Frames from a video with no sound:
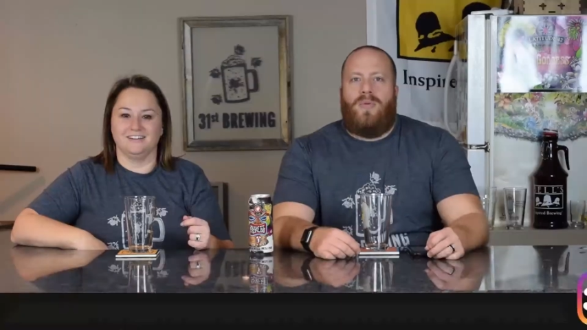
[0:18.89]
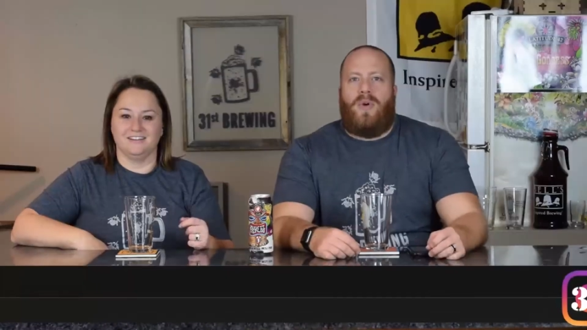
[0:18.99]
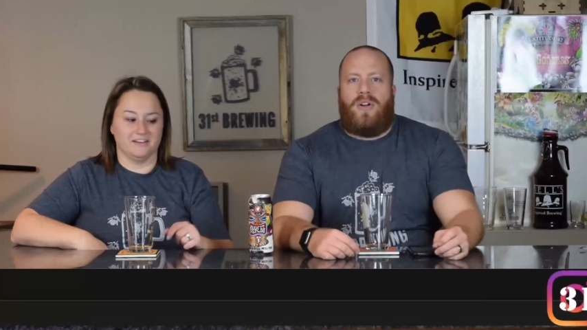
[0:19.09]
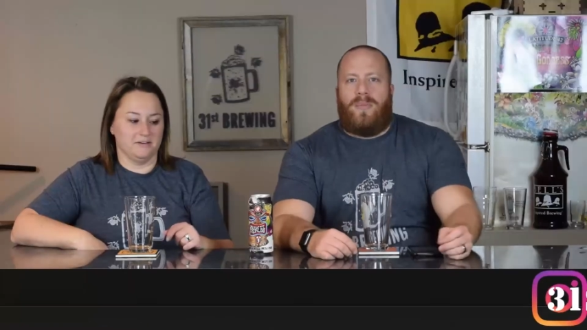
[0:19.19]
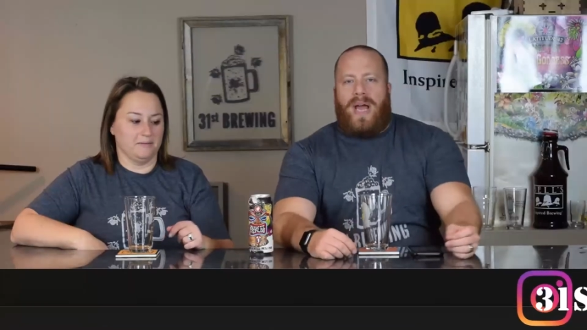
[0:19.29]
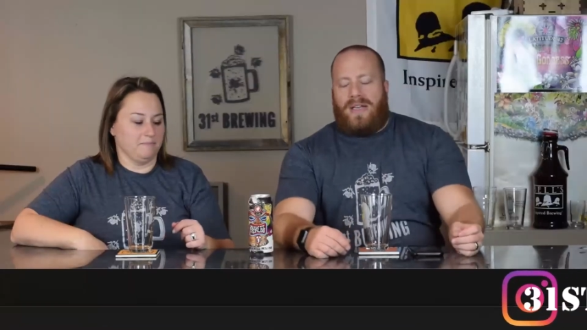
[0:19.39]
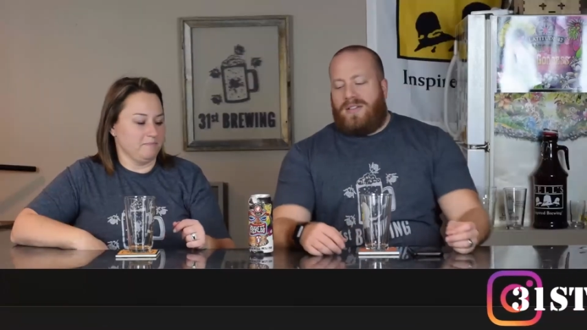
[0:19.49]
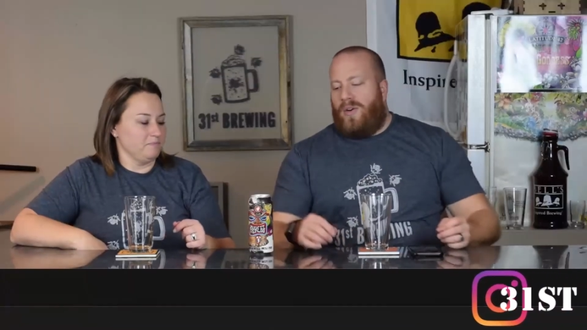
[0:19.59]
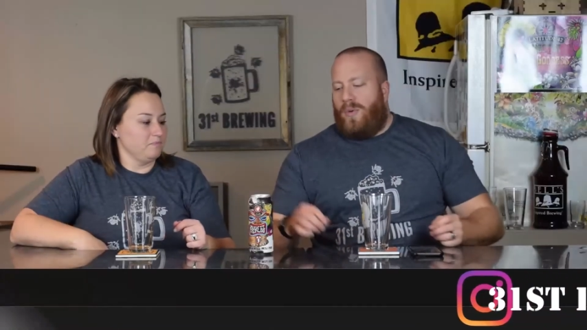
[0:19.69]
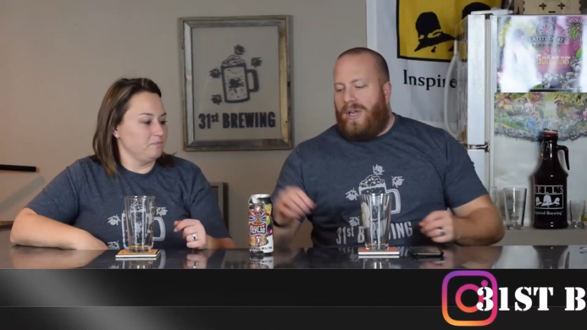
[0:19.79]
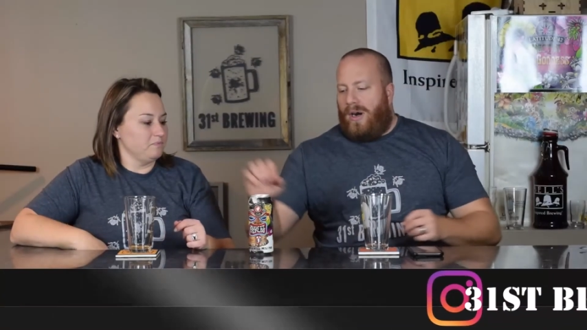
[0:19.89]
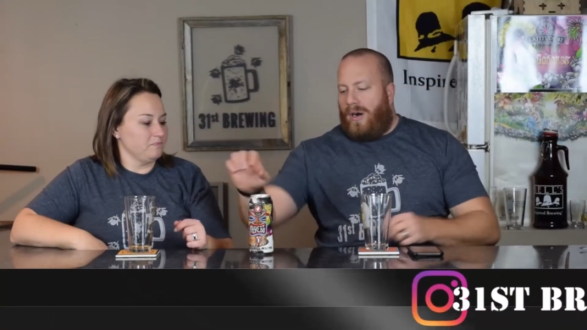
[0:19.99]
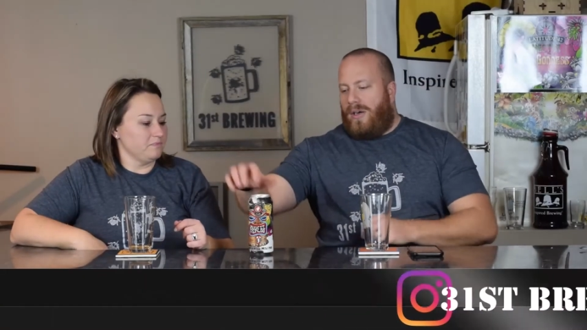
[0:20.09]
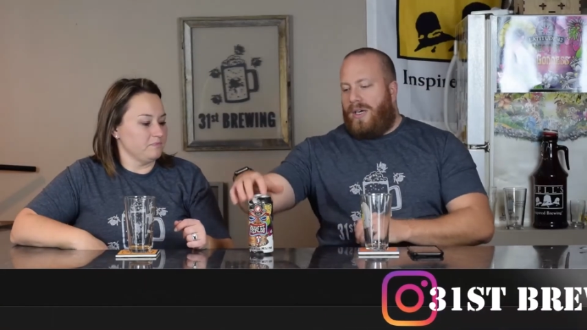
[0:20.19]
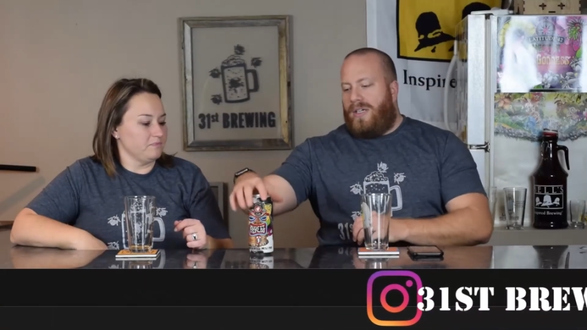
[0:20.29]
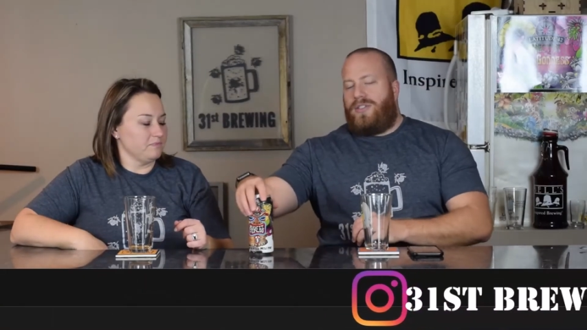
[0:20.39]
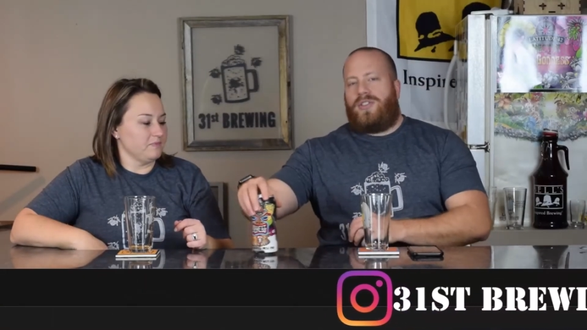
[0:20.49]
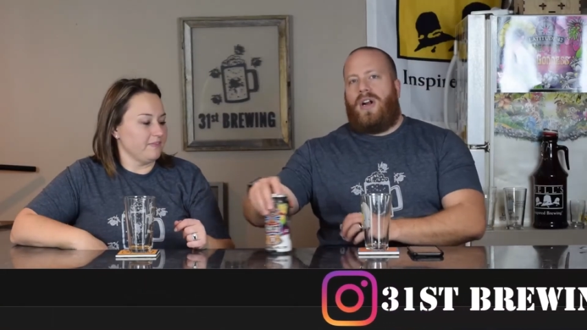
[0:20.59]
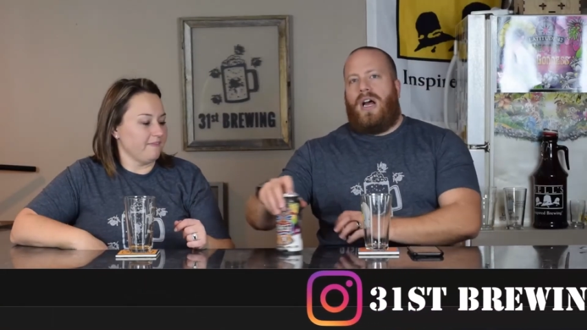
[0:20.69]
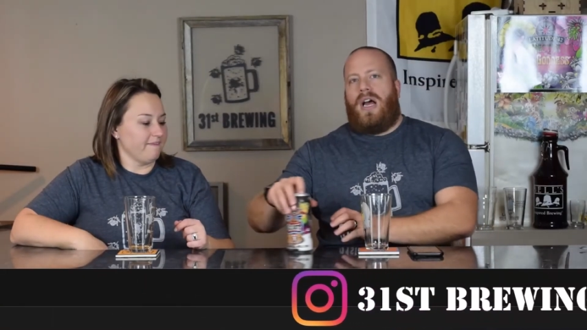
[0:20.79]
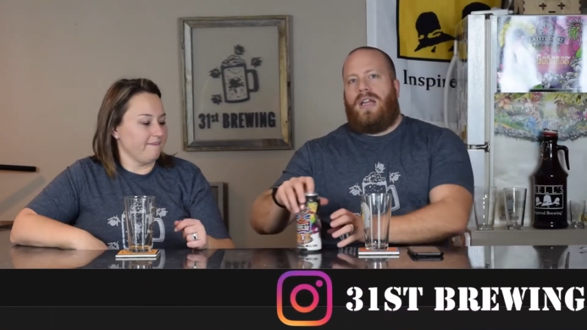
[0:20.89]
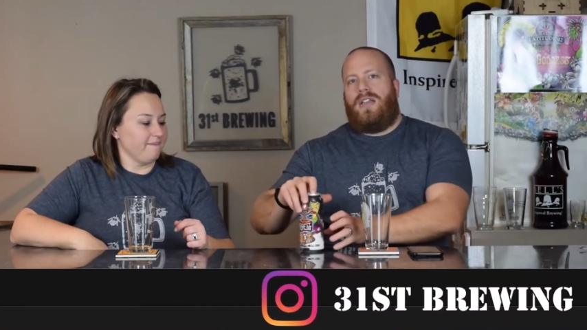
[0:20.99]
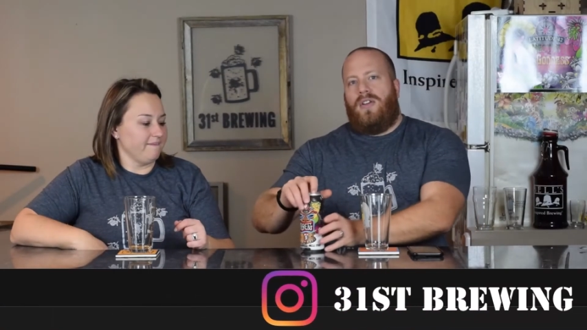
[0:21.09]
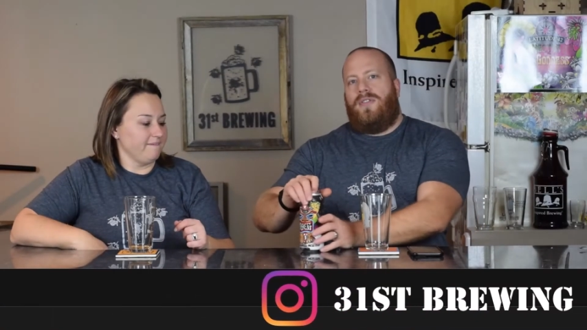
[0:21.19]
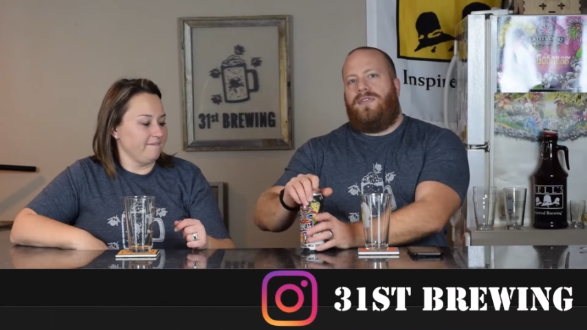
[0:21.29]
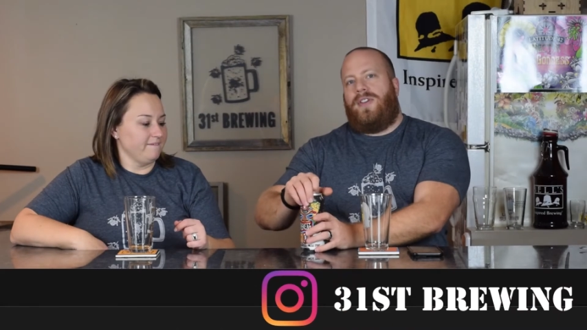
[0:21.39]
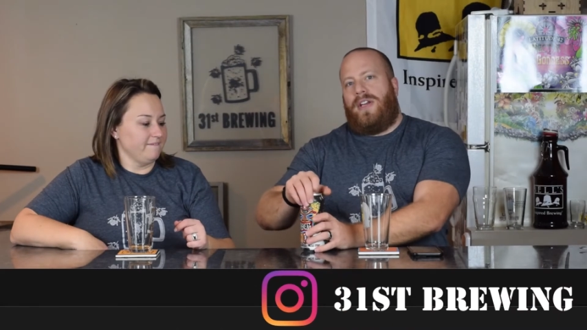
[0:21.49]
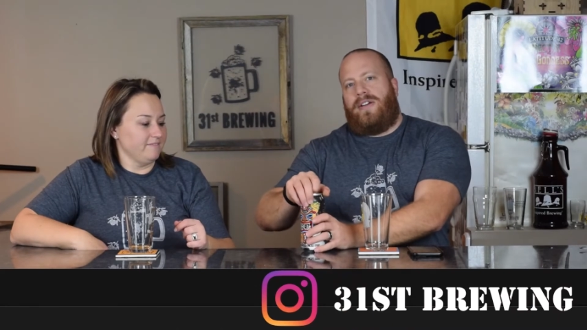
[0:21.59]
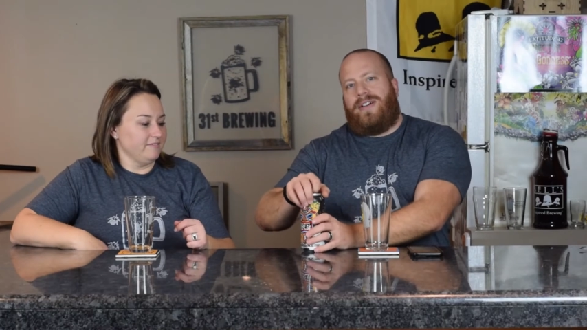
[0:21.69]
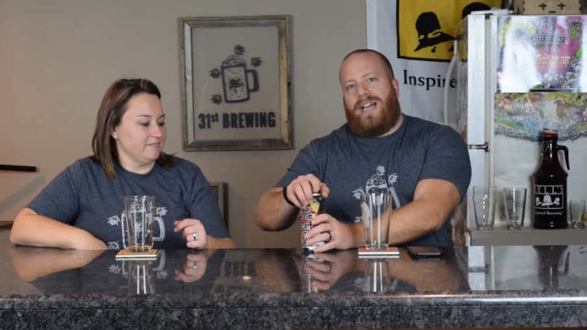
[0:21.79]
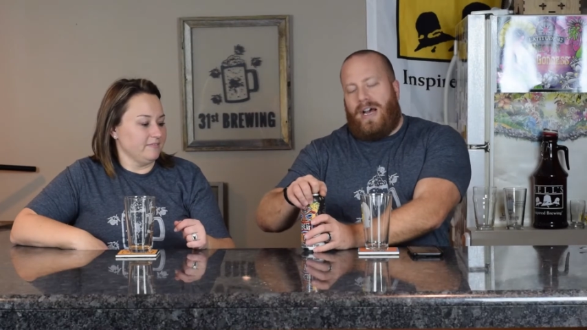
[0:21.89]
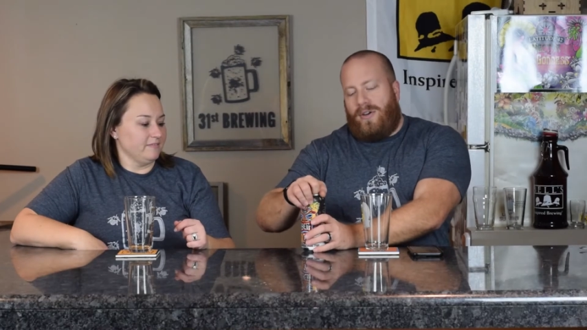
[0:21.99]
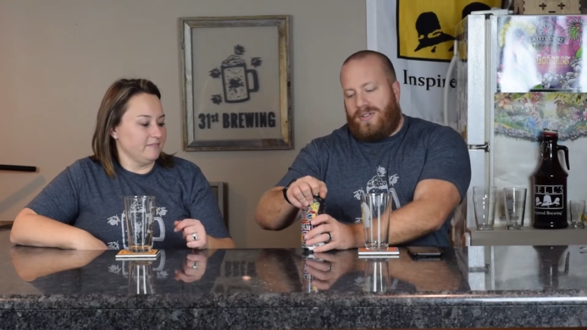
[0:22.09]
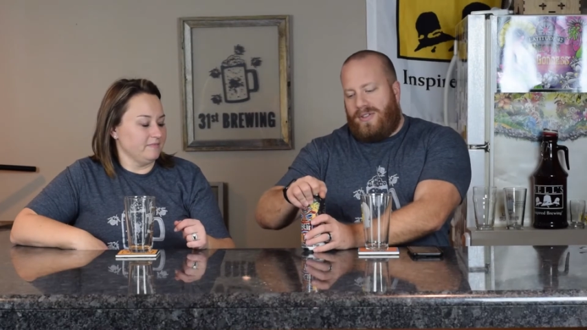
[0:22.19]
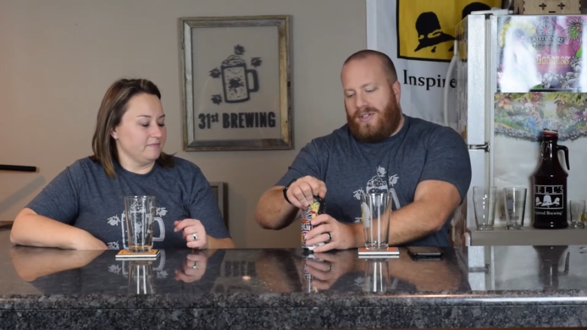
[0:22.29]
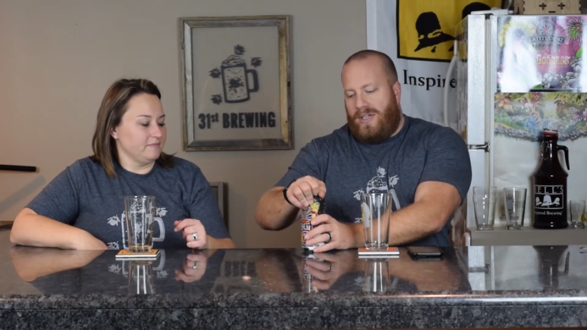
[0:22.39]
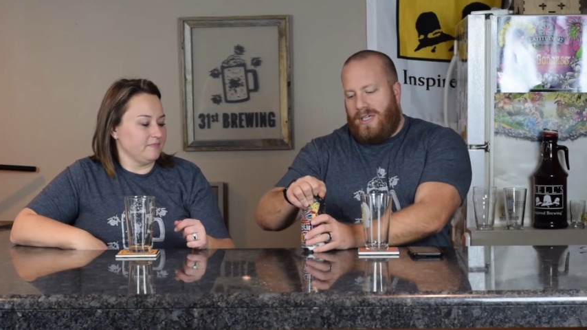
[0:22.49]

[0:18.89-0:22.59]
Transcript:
Speaker 1: Welcome back. So we are going to try You Figure It Out